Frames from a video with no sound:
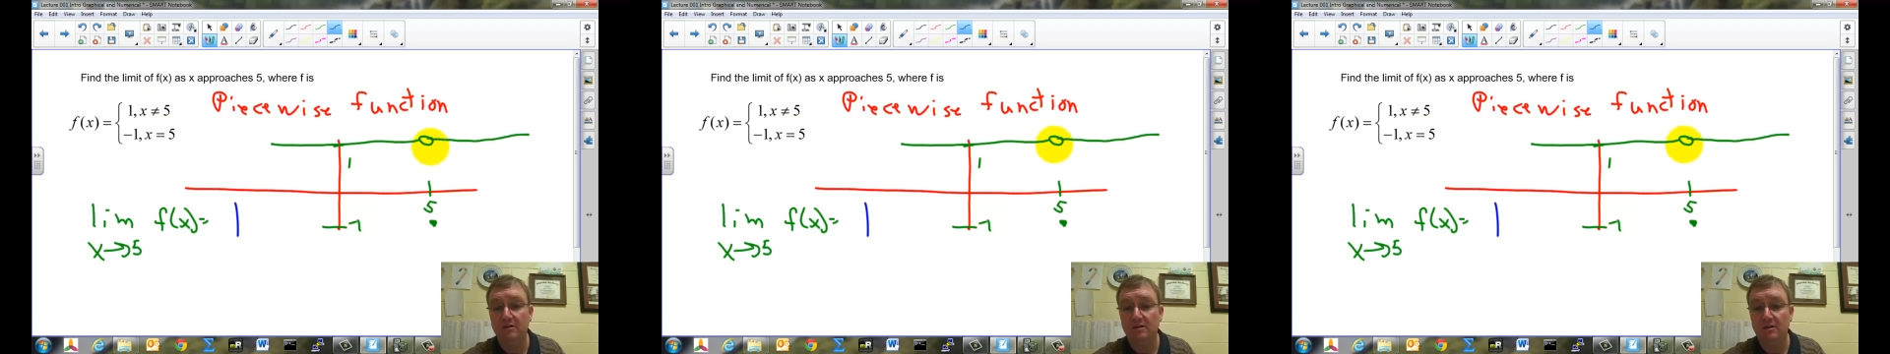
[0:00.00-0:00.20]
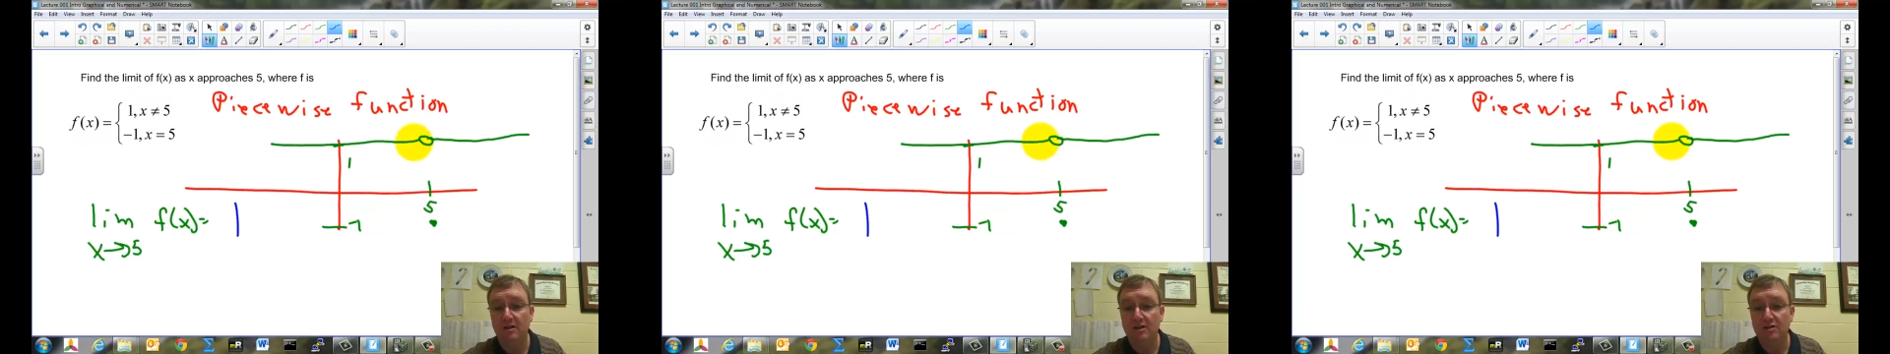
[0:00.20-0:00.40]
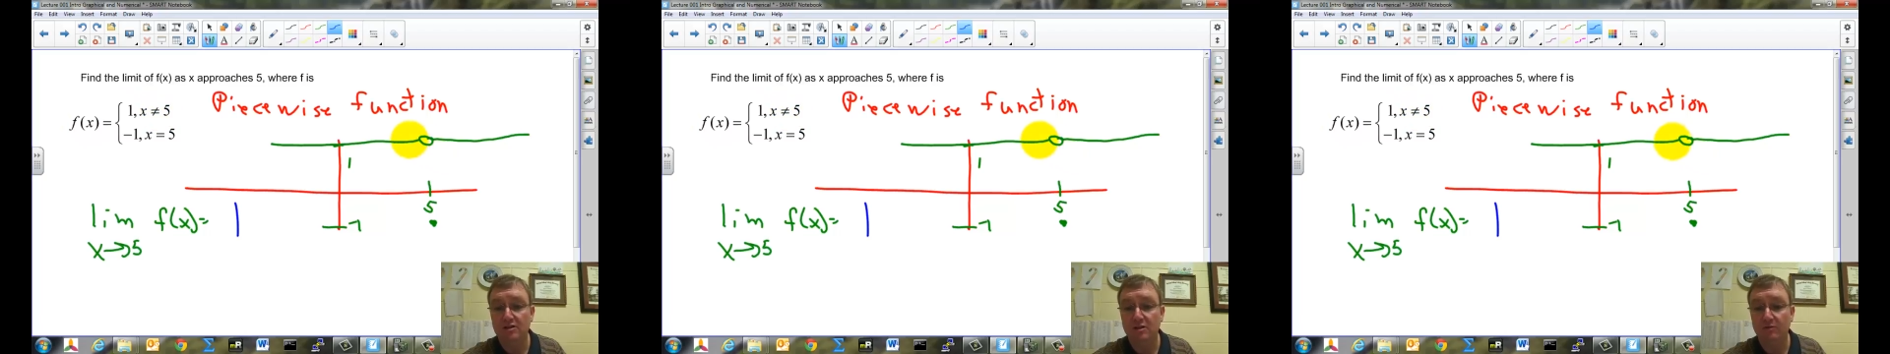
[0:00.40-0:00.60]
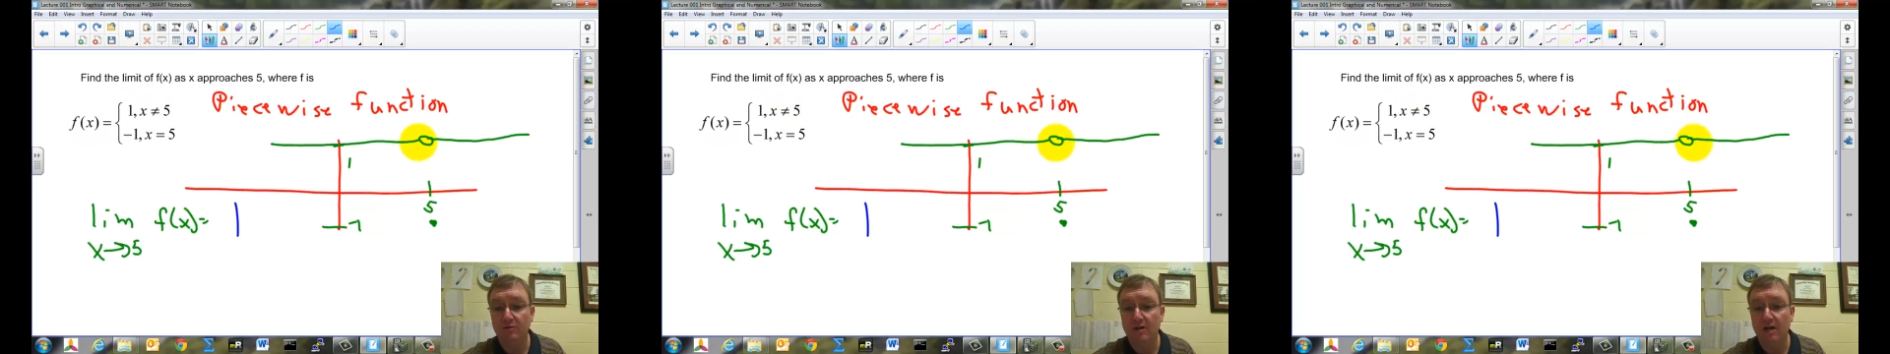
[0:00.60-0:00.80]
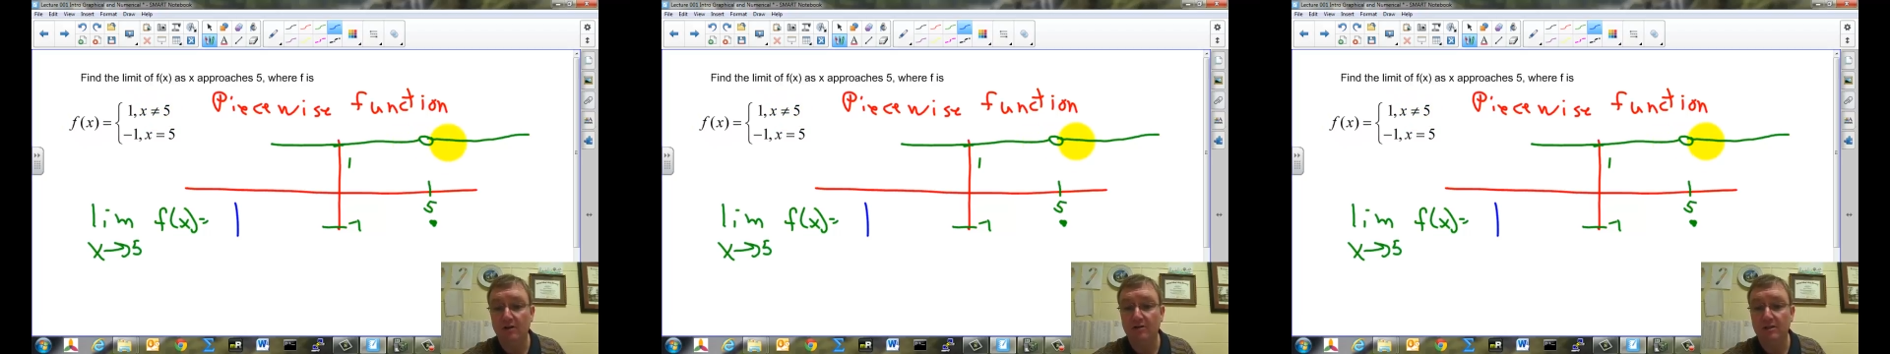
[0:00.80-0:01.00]
So
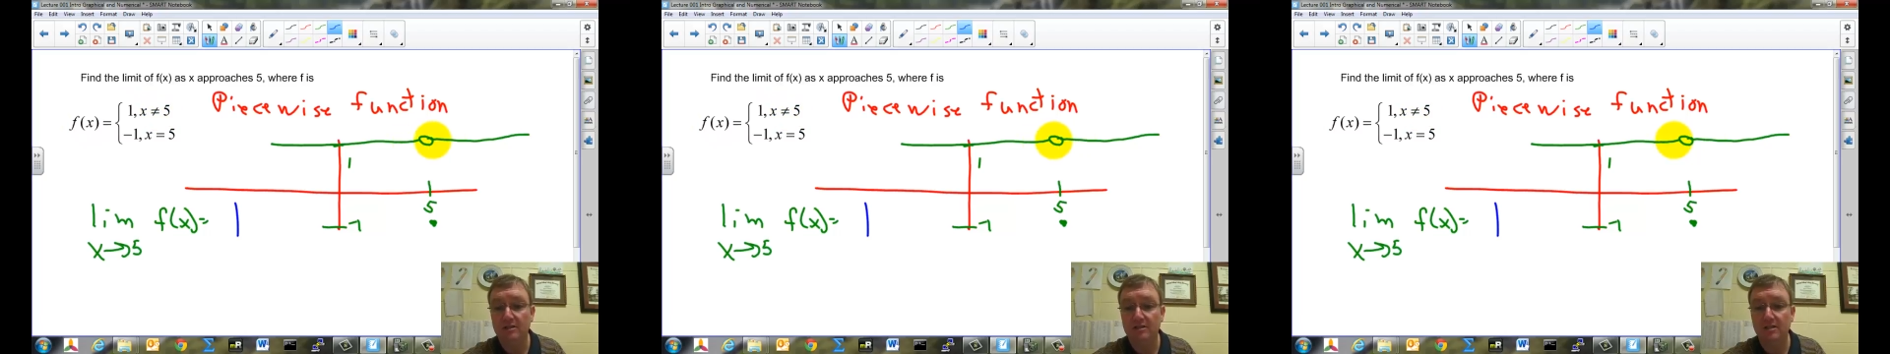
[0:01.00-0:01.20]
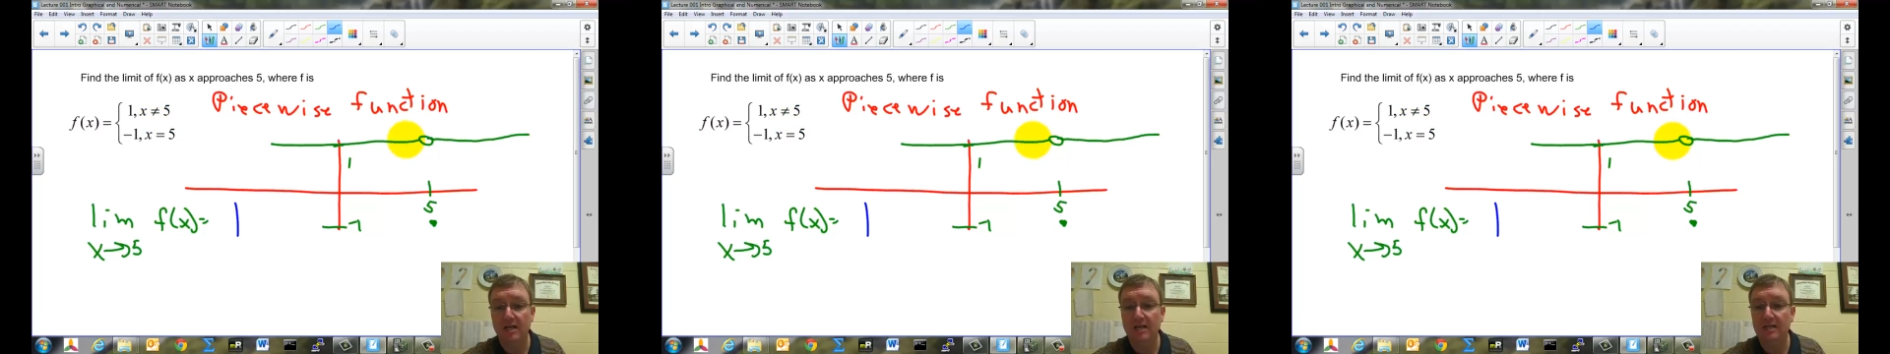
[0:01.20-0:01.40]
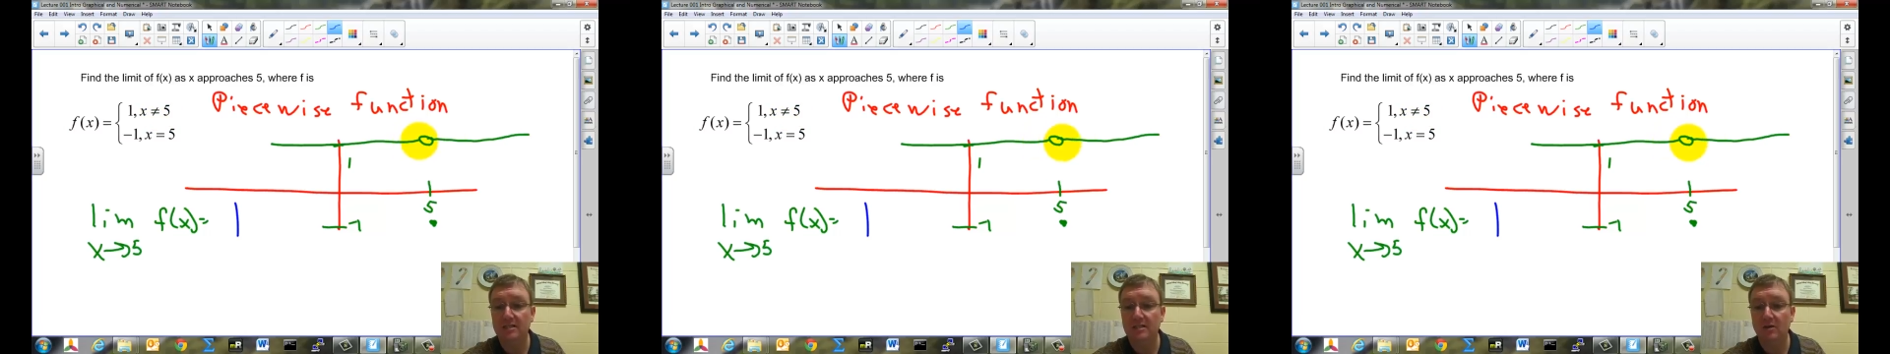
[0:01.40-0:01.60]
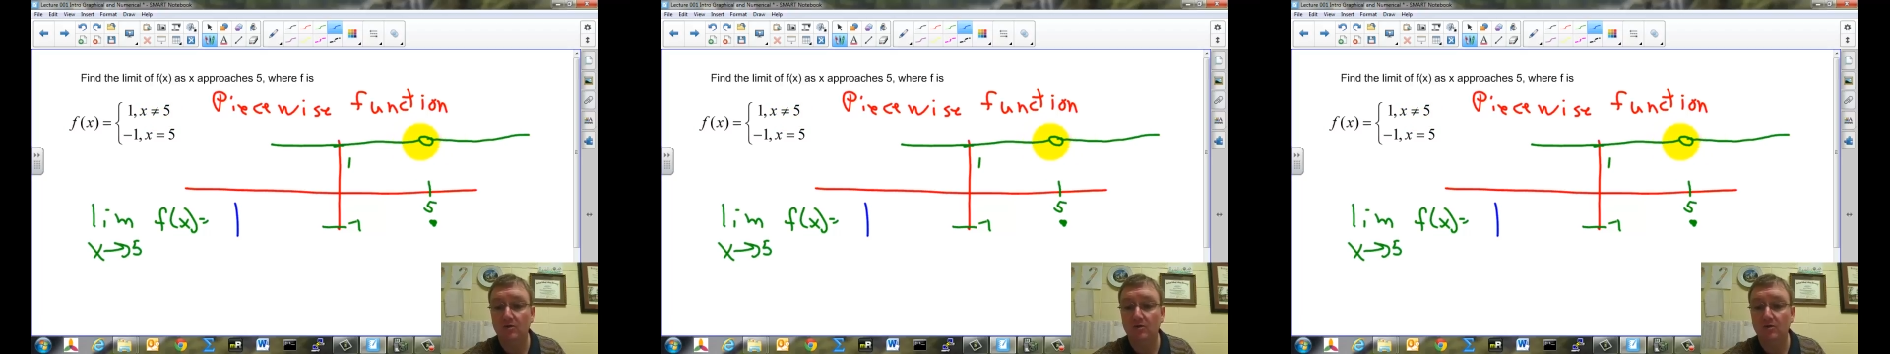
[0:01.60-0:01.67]
notice that it's going